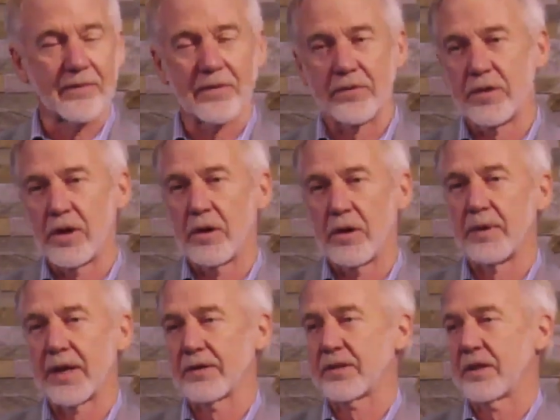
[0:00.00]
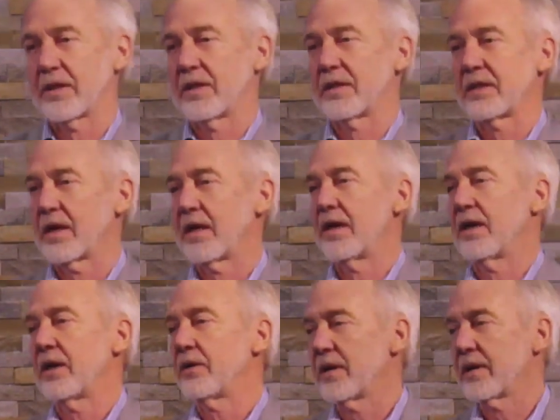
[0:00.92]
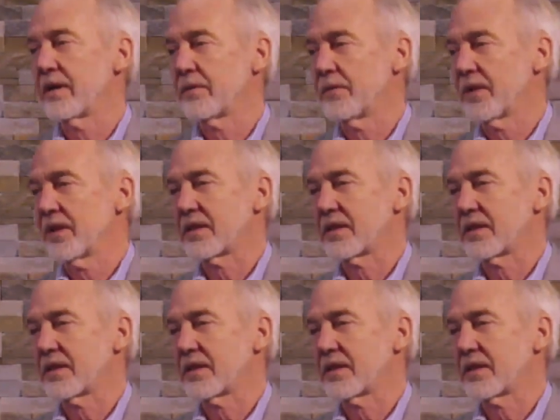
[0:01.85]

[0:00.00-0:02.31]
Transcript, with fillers: of you know, but I was but